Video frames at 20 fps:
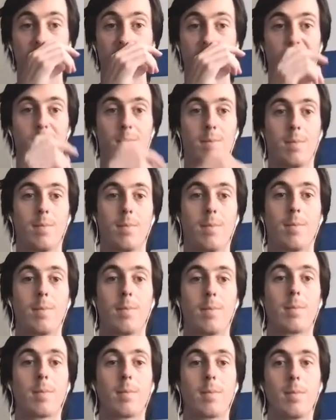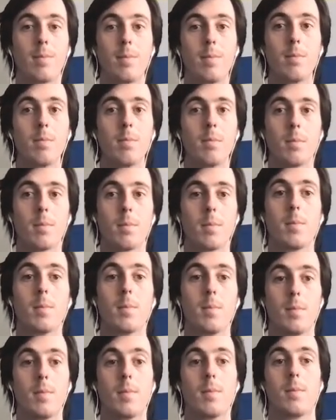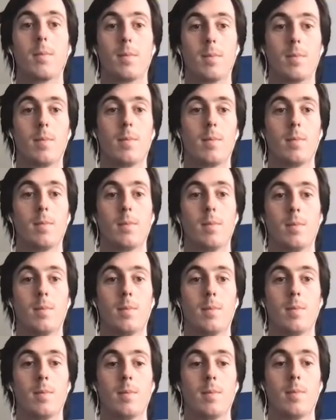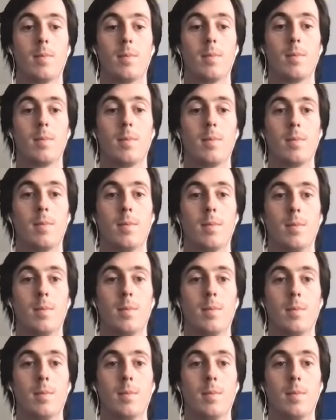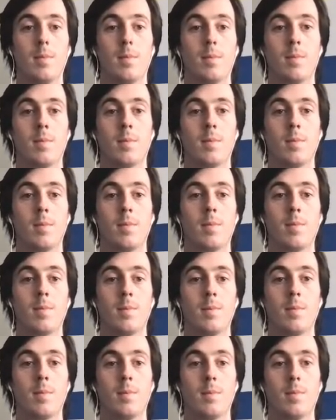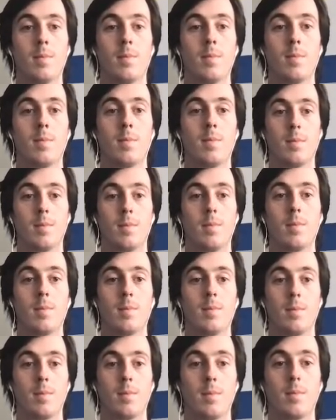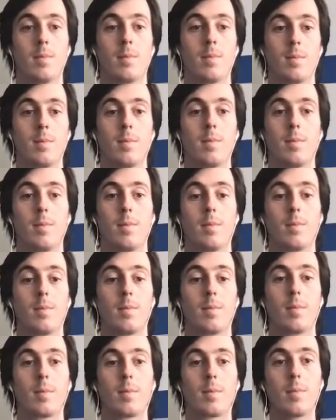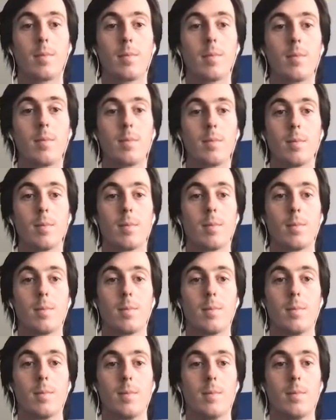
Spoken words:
(not speaking)